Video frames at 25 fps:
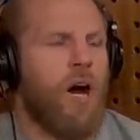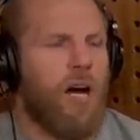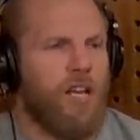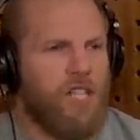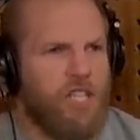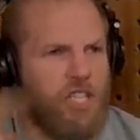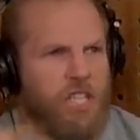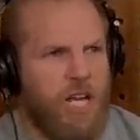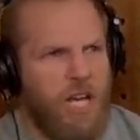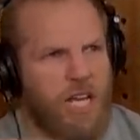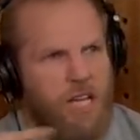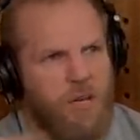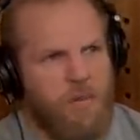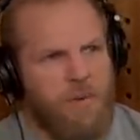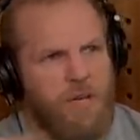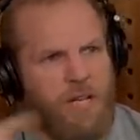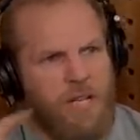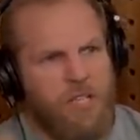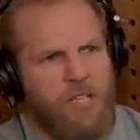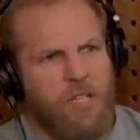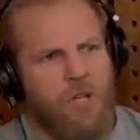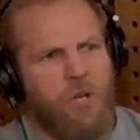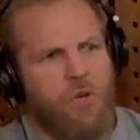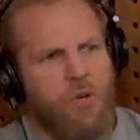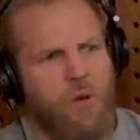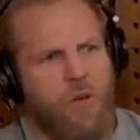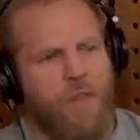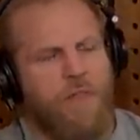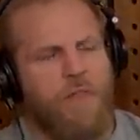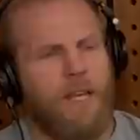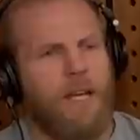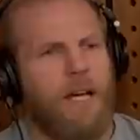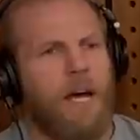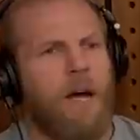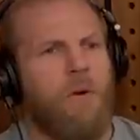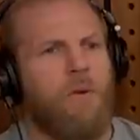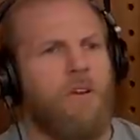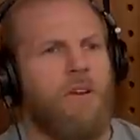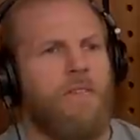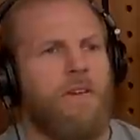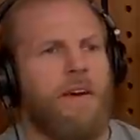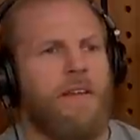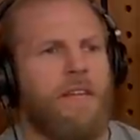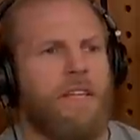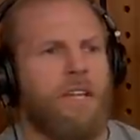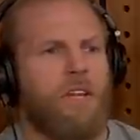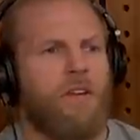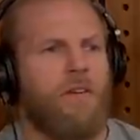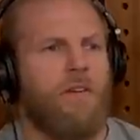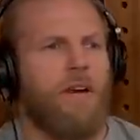I genuinely do not think I would have
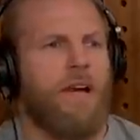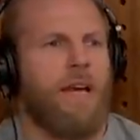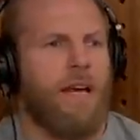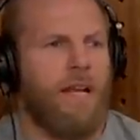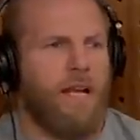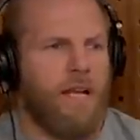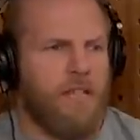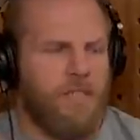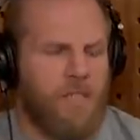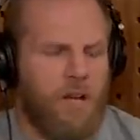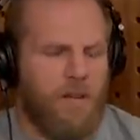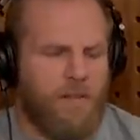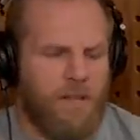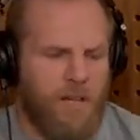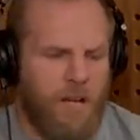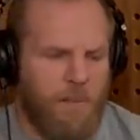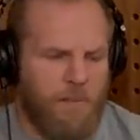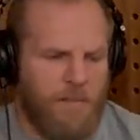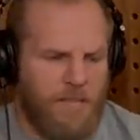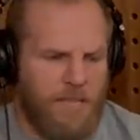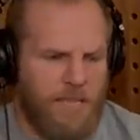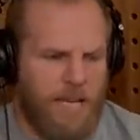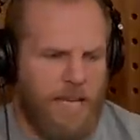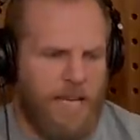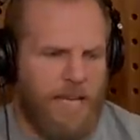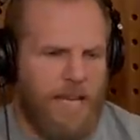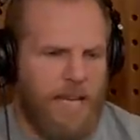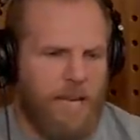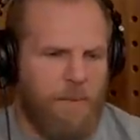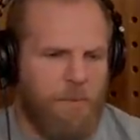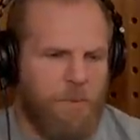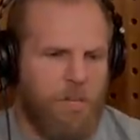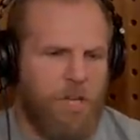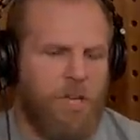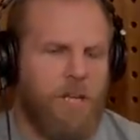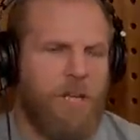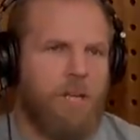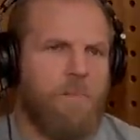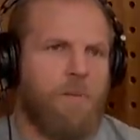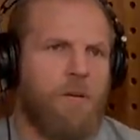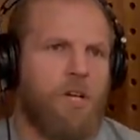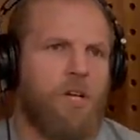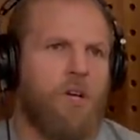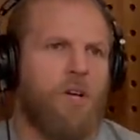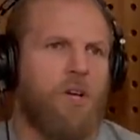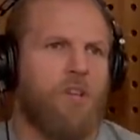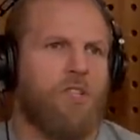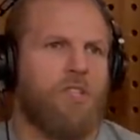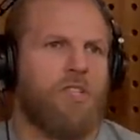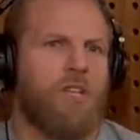had the career, and I don't think I'd be sitting here, purely
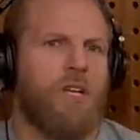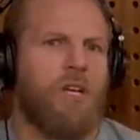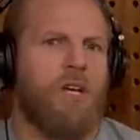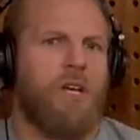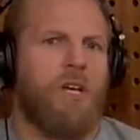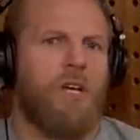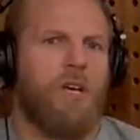because